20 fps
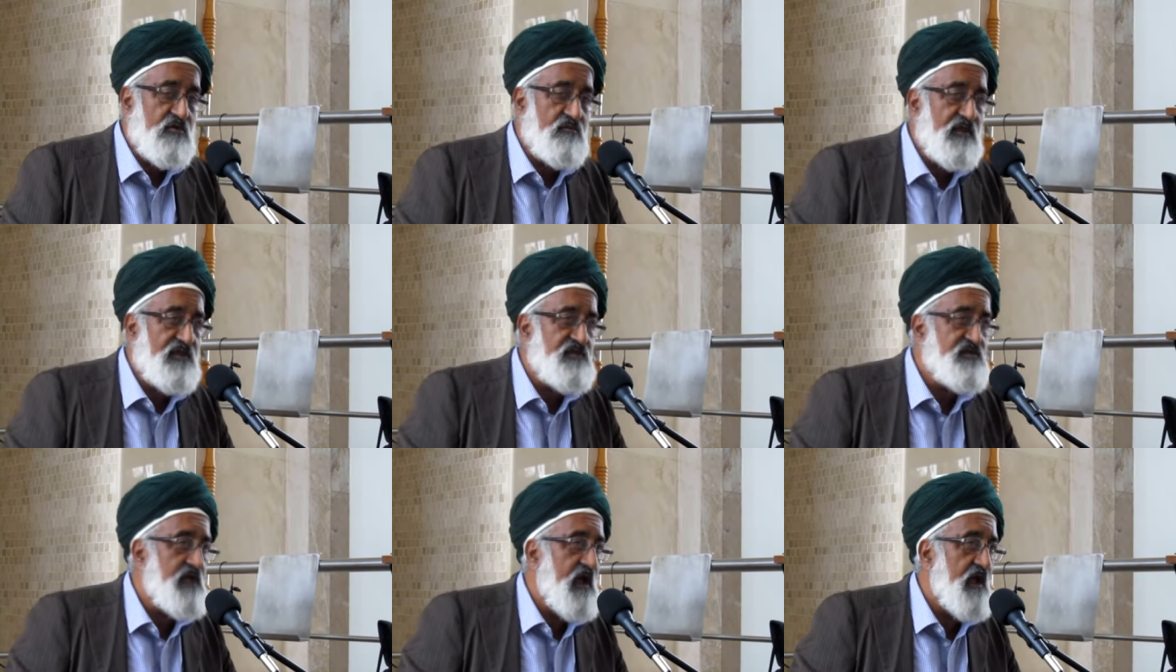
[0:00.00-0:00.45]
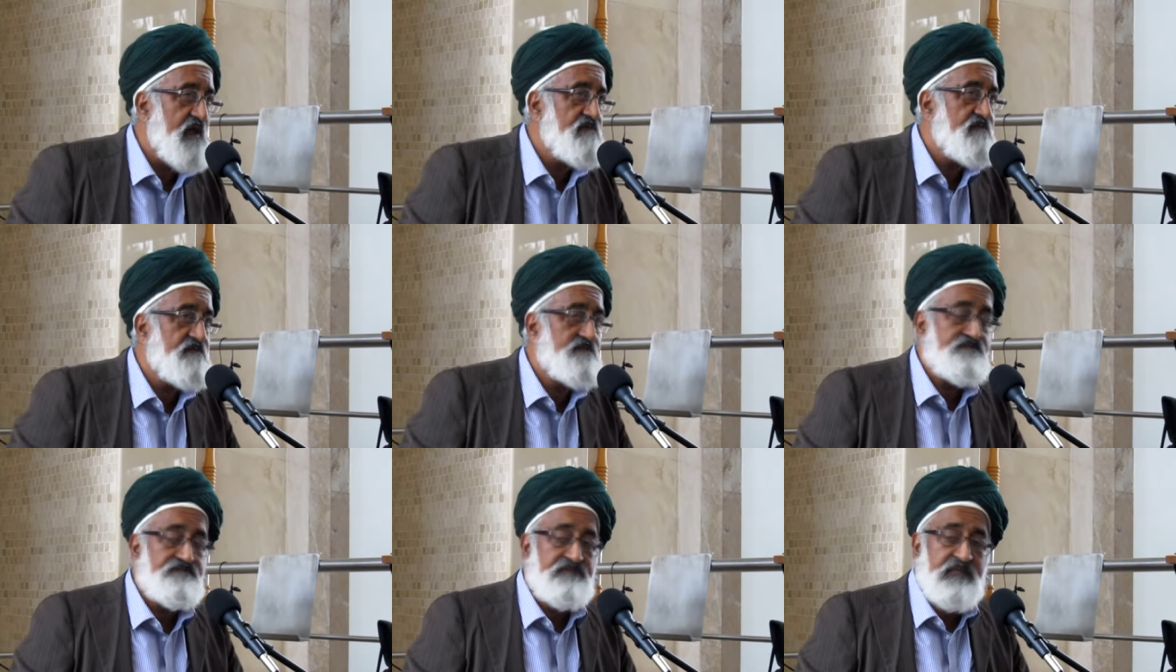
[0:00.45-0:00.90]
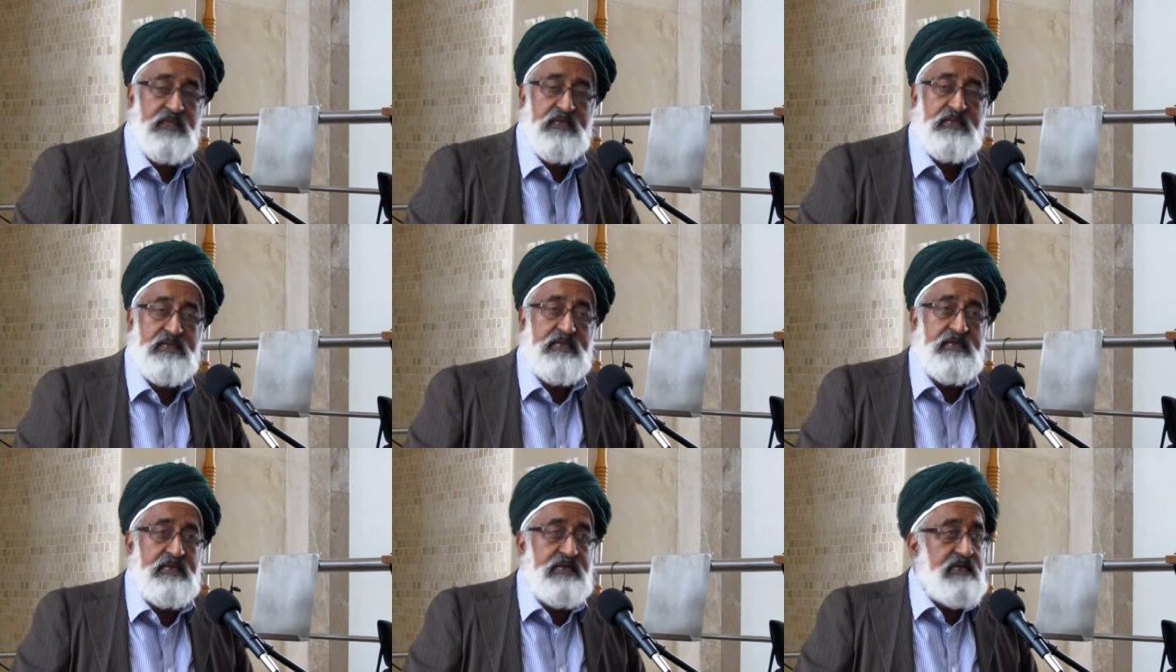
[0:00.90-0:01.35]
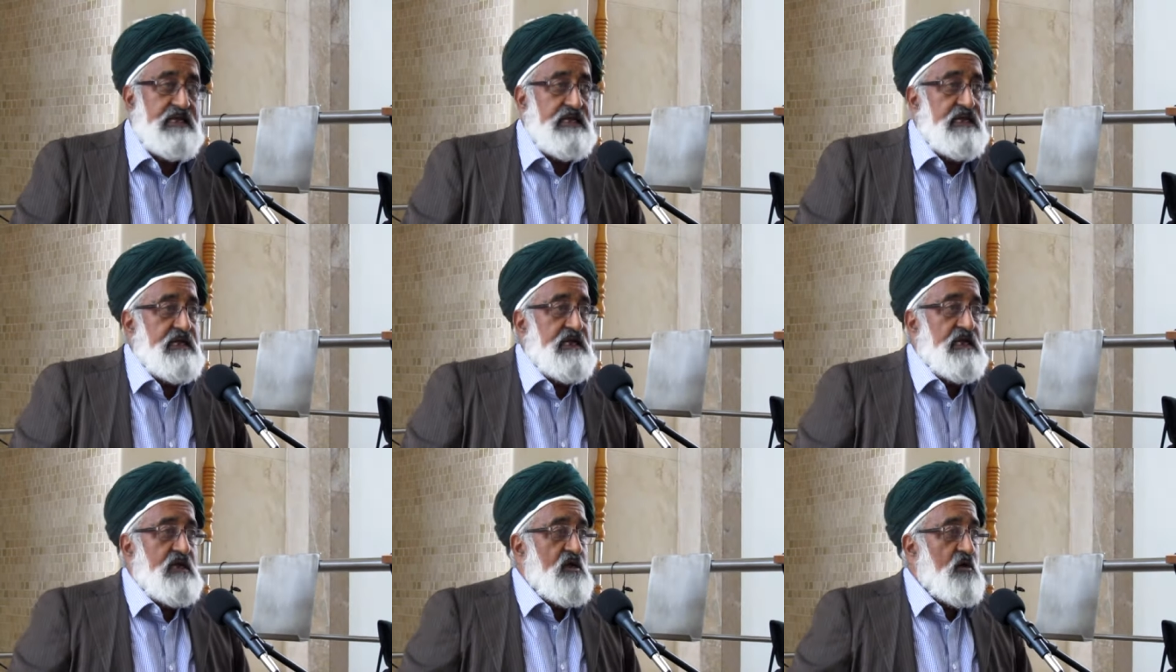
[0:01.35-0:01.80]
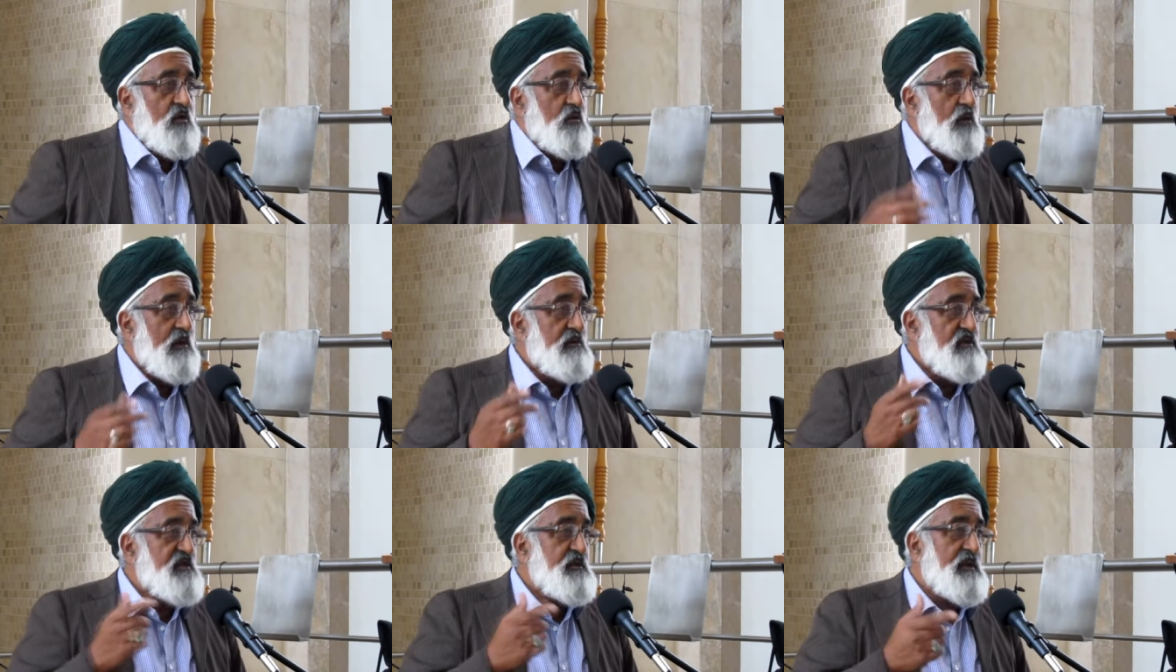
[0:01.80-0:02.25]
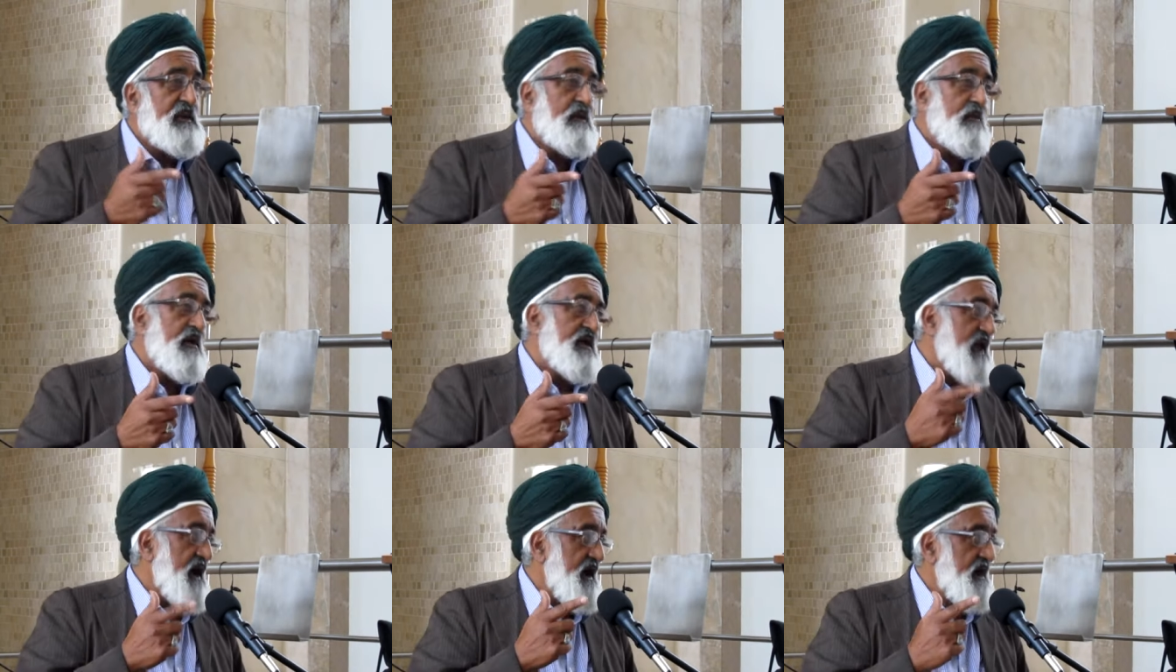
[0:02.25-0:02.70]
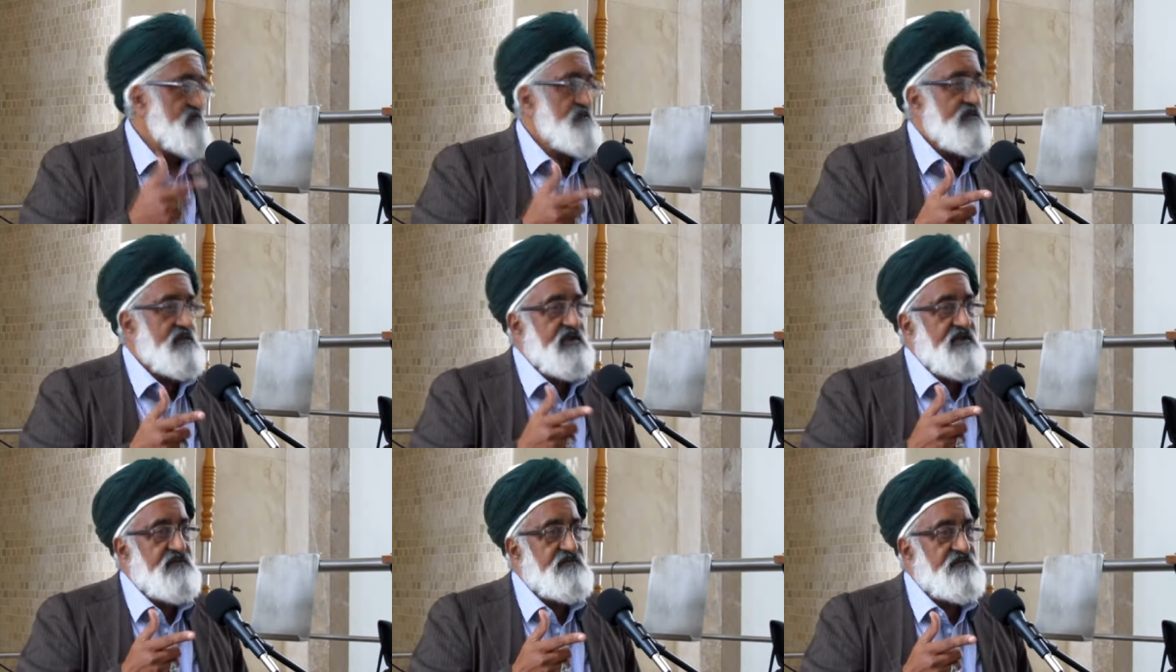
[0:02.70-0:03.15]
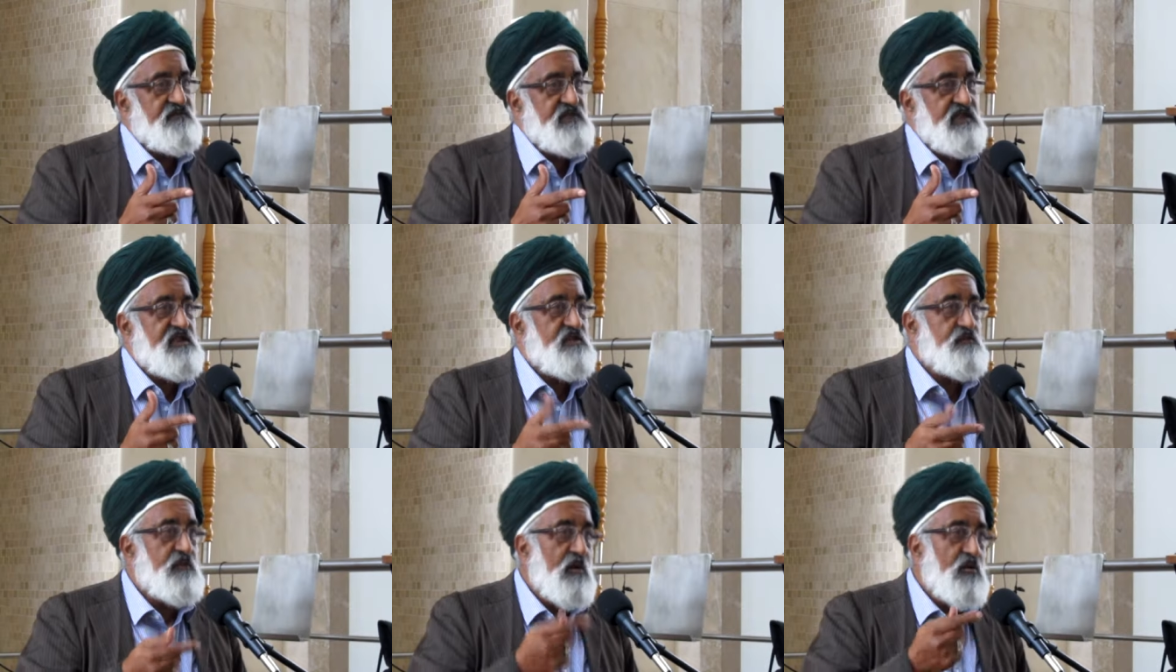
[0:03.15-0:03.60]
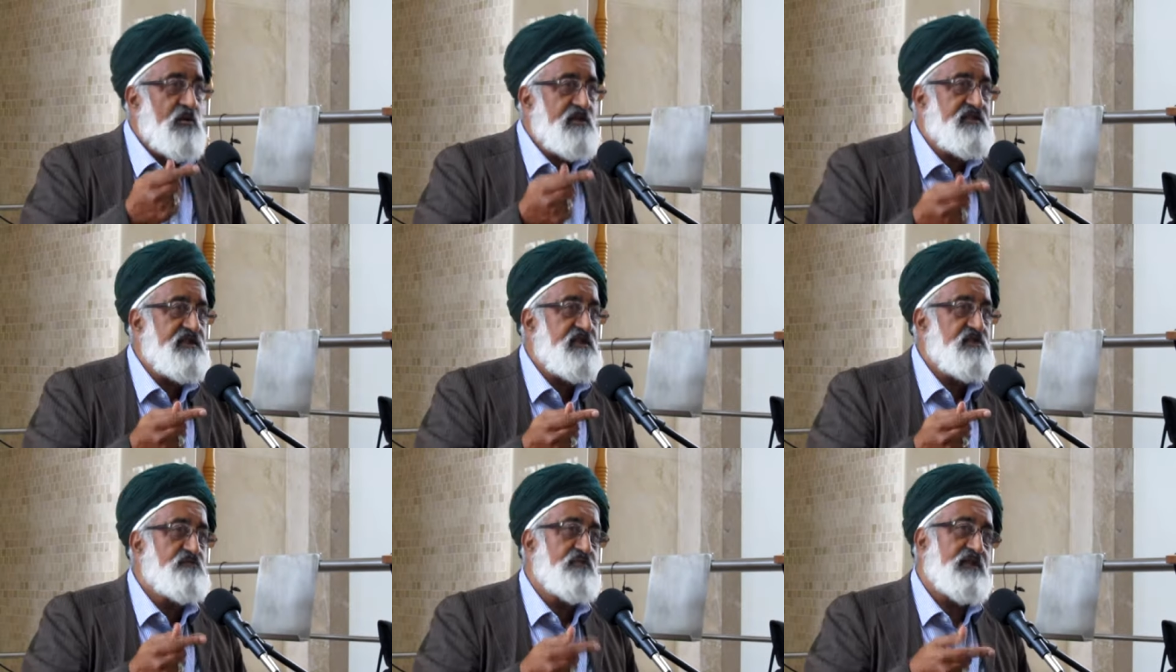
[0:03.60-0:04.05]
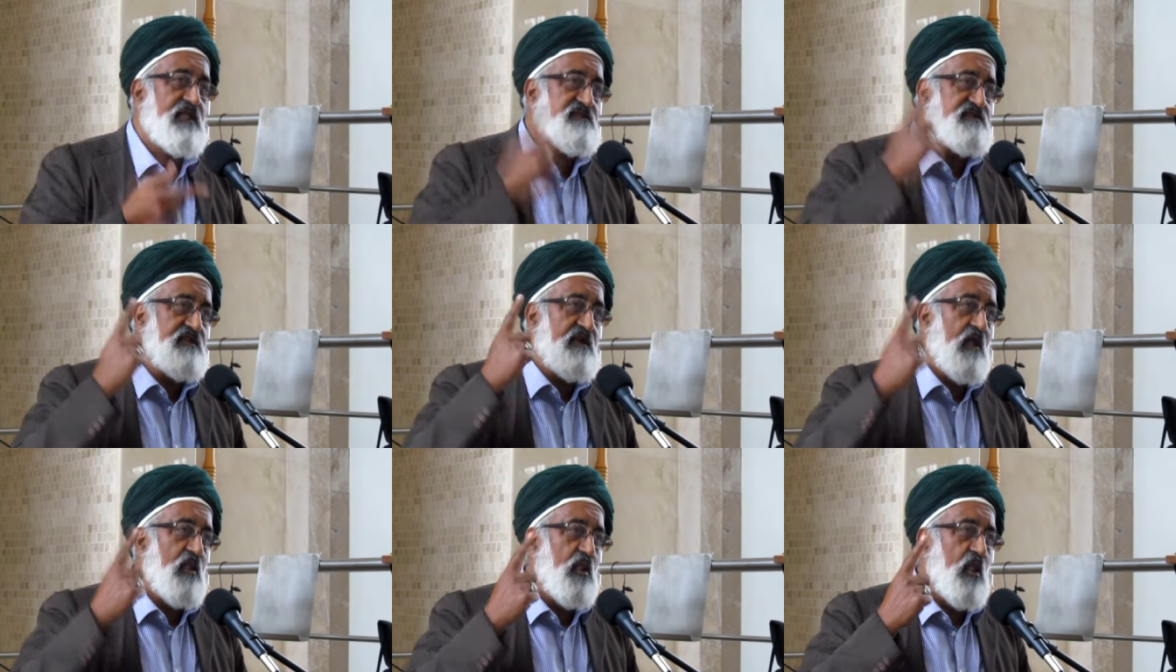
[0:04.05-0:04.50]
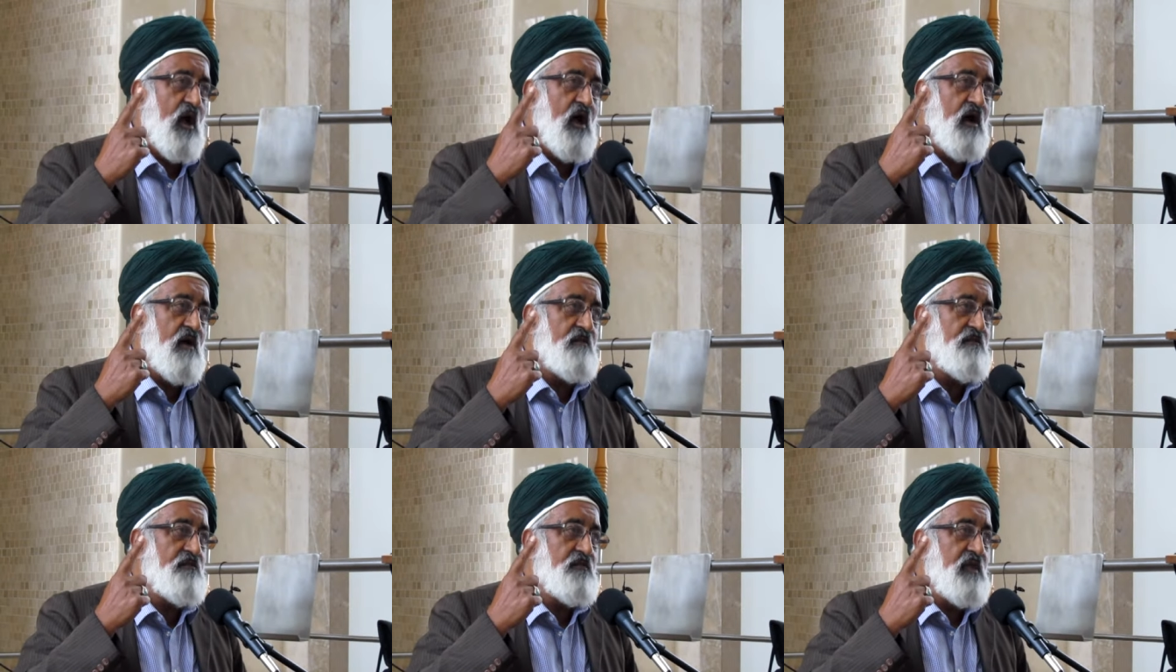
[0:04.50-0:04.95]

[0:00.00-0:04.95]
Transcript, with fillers: got much time. When we speak about hamd, it's poetry praising Allah.